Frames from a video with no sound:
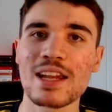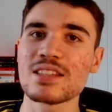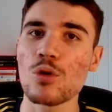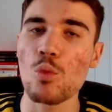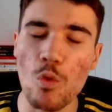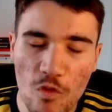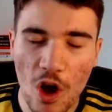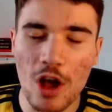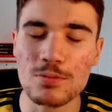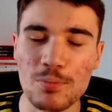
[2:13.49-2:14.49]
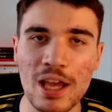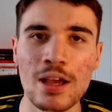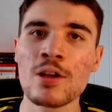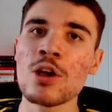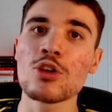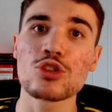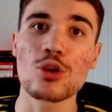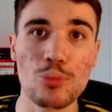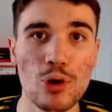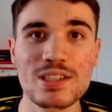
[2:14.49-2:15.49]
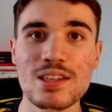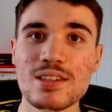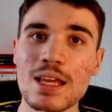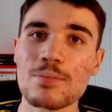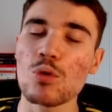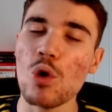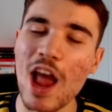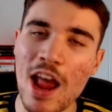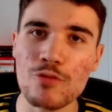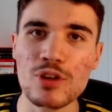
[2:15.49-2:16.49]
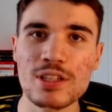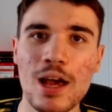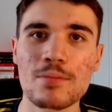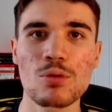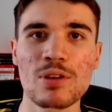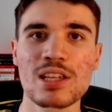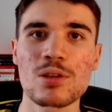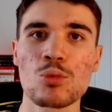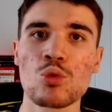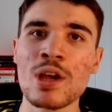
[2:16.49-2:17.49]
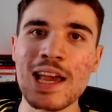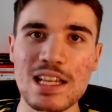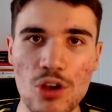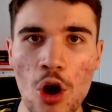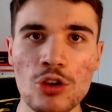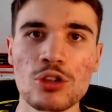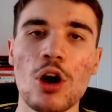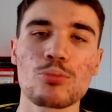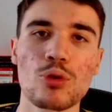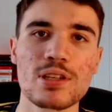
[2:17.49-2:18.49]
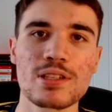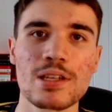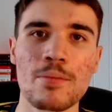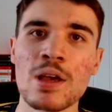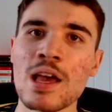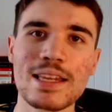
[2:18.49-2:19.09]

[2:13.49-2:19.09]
He's the first player to press the team every time someone gets the ball. It's Ødegaard pressing them.